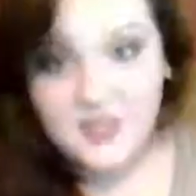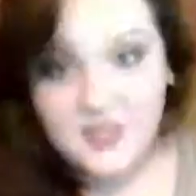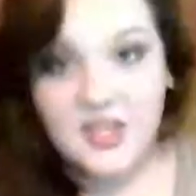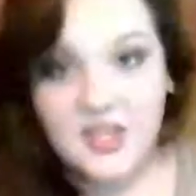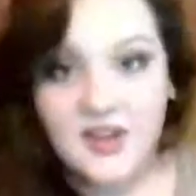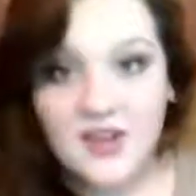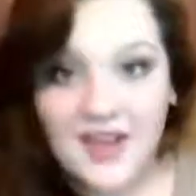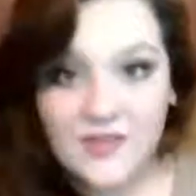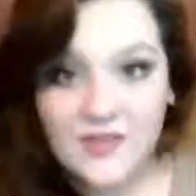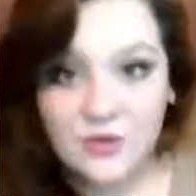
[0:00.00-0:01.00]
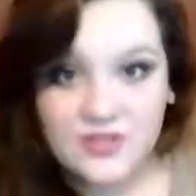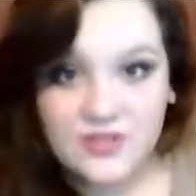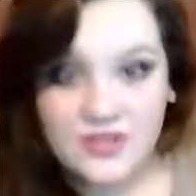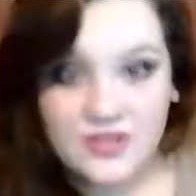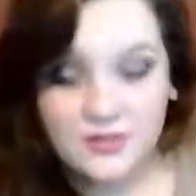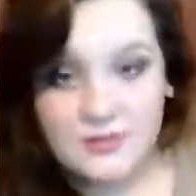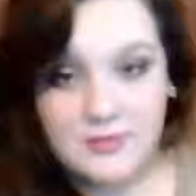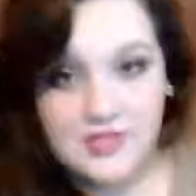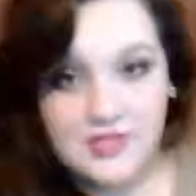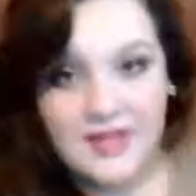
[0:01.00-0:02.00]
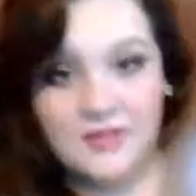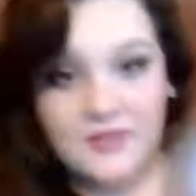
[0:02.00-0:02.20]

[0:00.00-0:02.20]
Here I have the Ulta Cream Shadow,